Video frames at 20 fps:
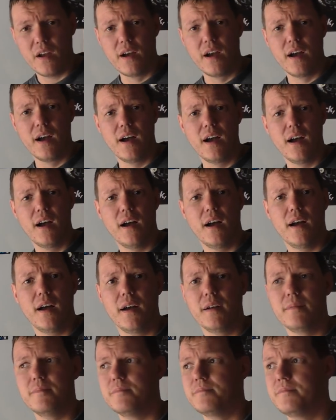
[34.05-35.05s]

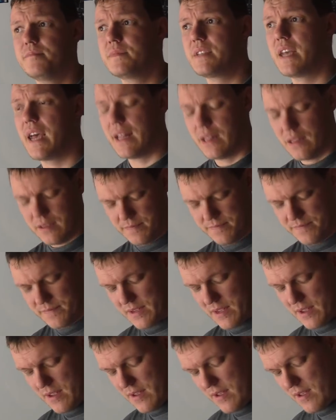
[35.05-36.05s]
um, HEL,
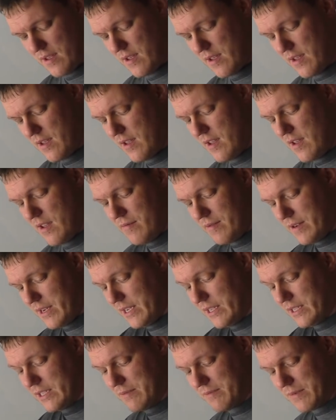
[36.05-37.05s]
and we
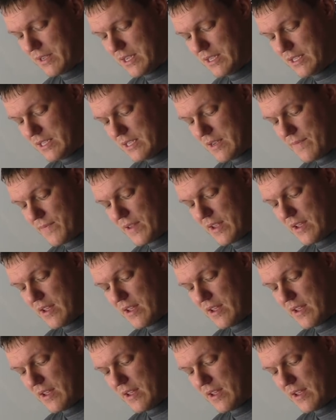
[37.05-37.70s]
killed some kids.